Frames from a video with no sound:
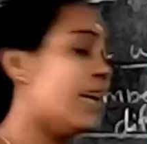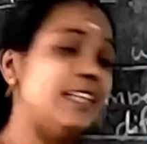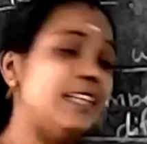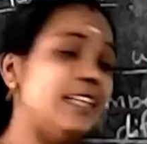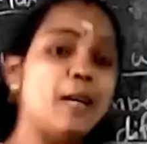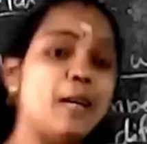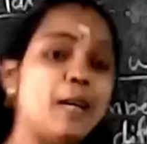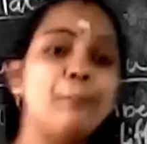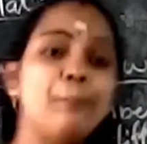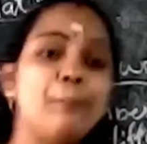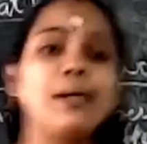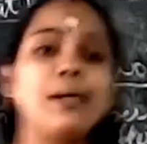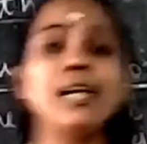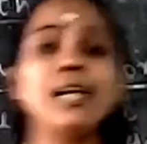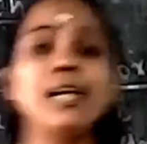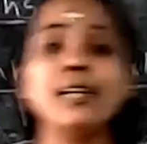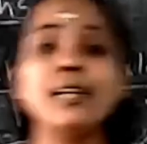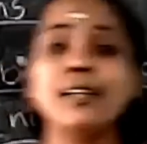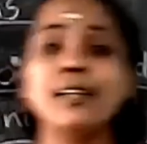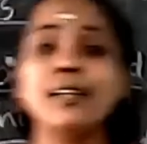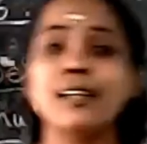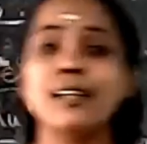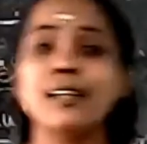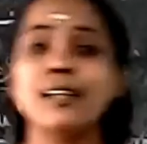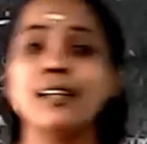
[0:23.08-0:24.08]
number,
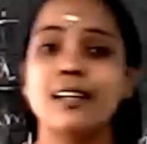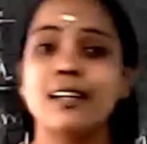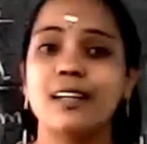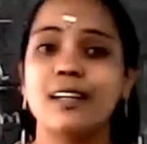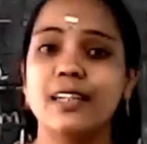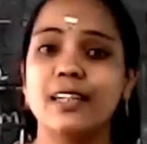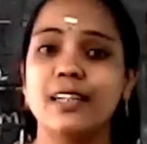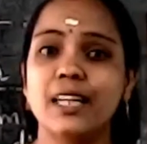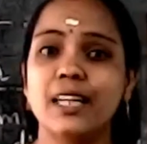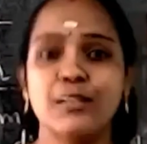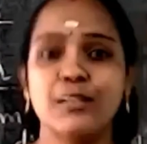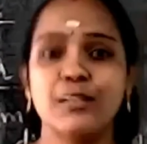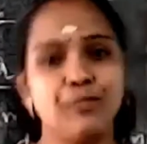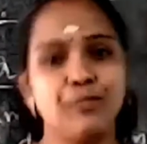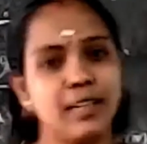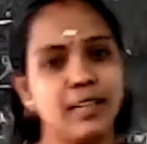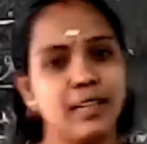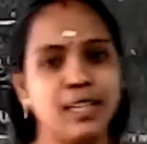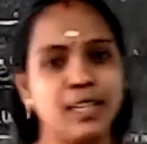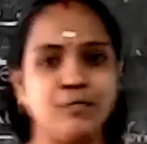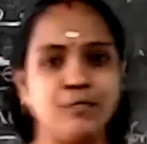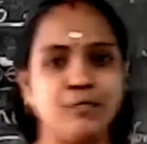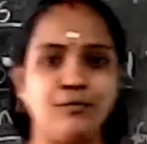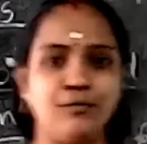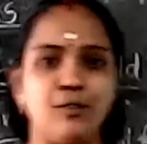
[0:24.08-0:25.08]

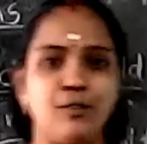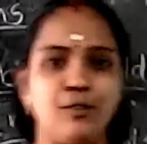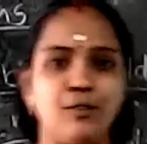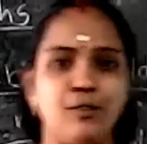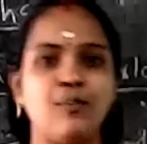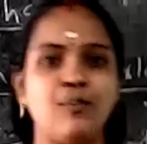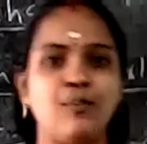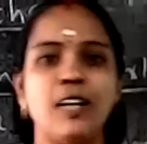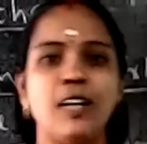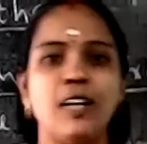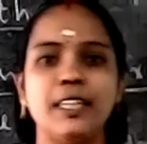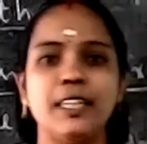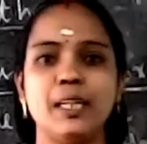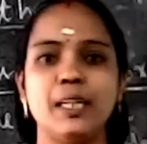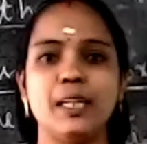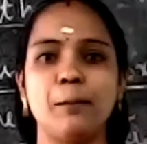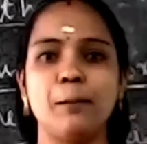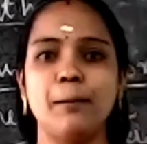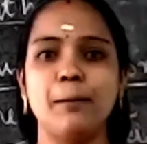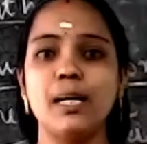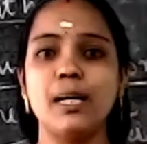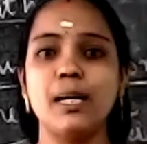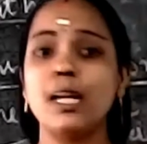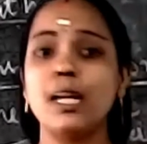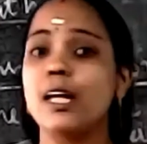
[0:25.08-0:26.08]
different form. One
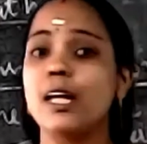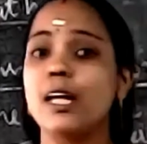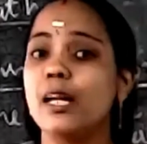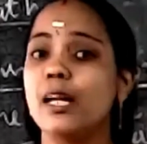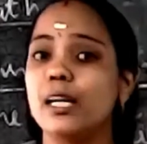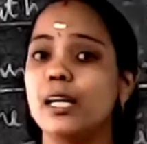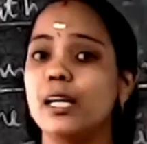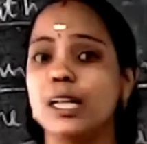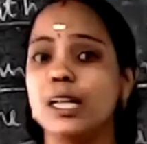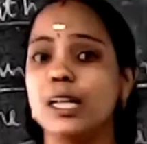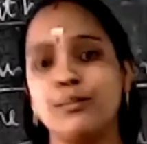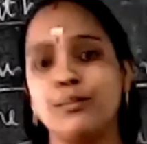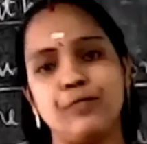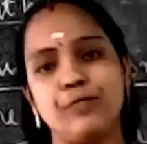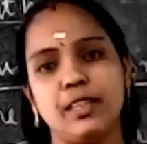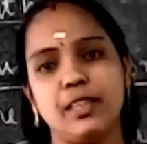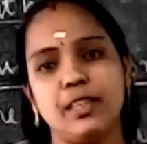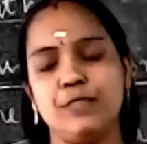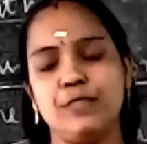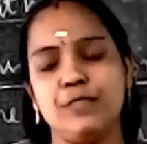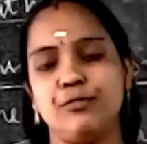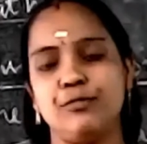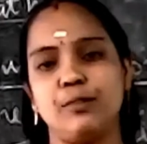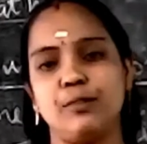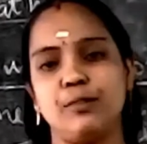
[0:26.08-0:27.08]
number,
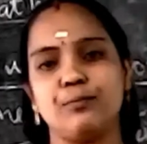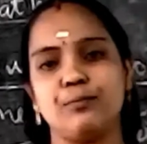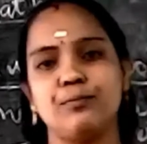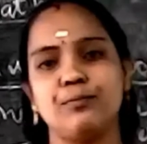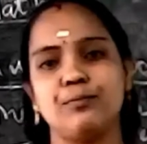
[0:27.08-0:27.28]
different form.